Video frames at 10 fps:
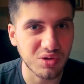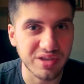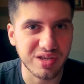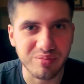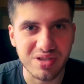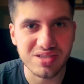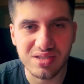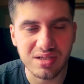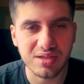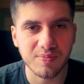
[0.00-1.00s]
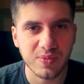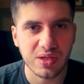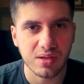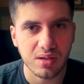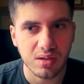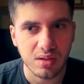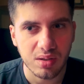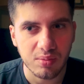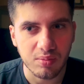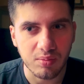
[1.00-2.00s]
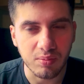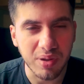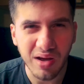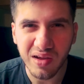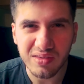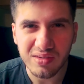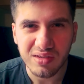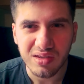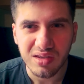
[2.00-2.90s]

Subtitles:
day basically. But